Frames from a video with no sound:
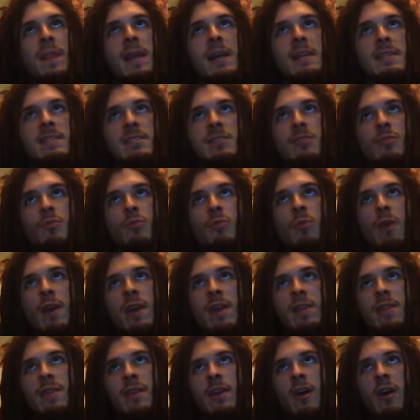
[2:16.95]
It's the way
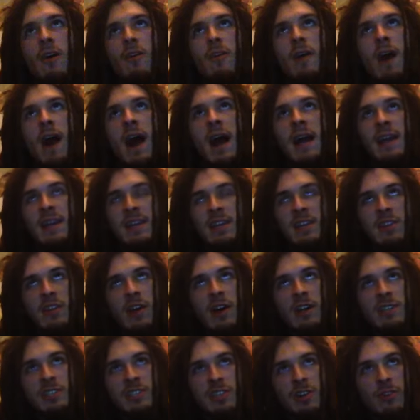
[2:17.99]
that our
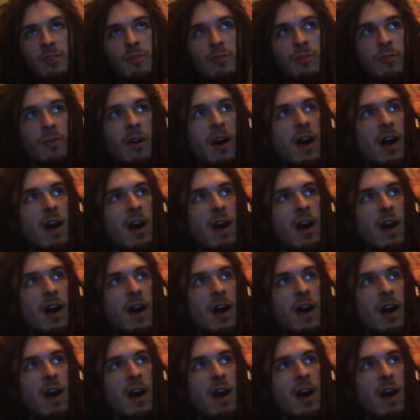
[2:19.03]
ideological